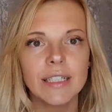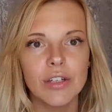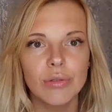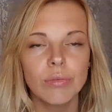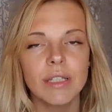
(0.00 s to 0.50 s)
As
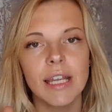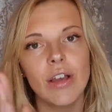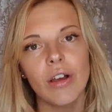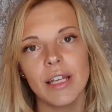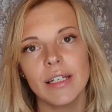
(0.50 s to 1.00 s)
soon as I
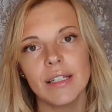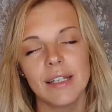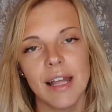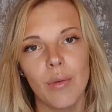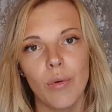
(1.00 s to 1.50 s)
got into
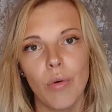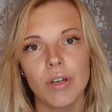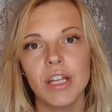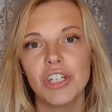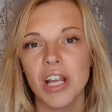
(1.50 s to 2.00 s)
that
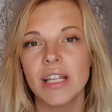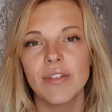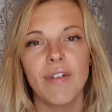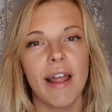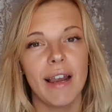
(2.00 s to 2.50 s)
water, it just
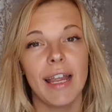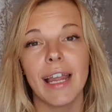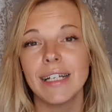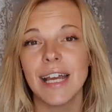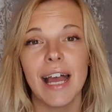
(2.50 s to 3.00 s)
felt like
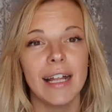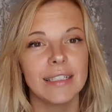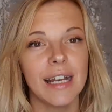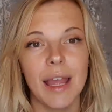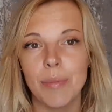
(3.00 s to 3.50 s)
I'd had
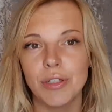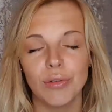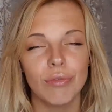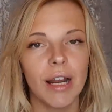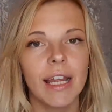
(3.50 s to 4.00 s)
an epidural.